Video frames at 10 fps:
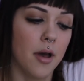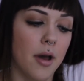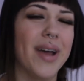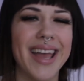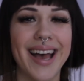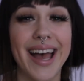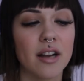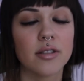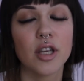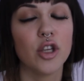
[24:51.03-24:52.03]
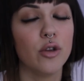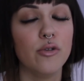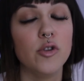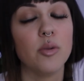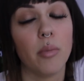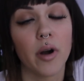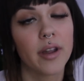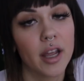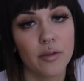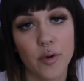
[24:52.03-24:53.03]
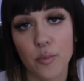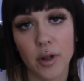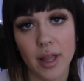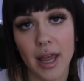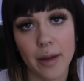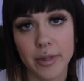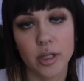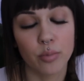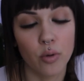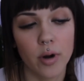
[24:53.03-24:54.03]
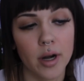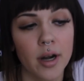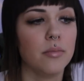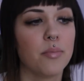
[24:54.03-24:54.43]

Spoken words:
But yeah, there's a huge market for really amateur porn.